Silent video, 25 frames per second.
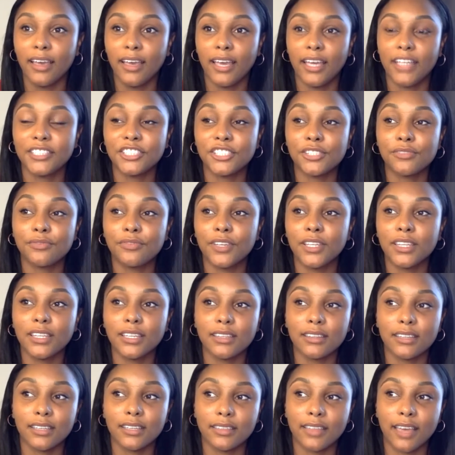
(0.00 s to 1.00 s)
and just
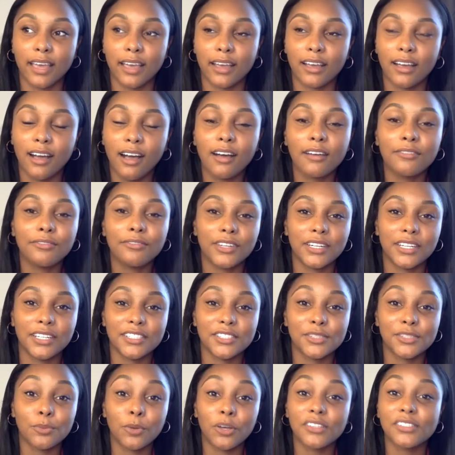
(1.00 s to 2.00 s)
feeling like that
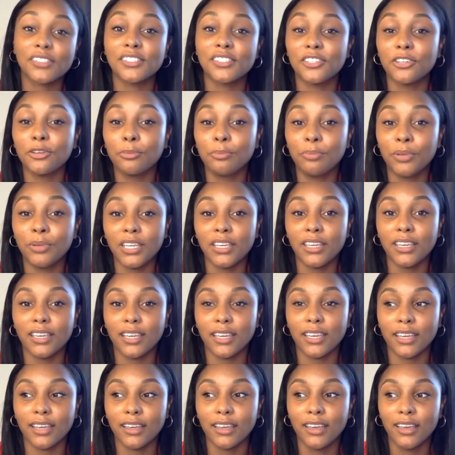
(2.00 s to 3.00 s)
confidence while still
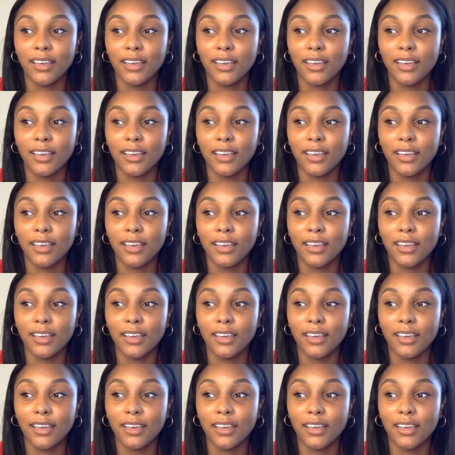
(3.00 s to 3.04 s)
being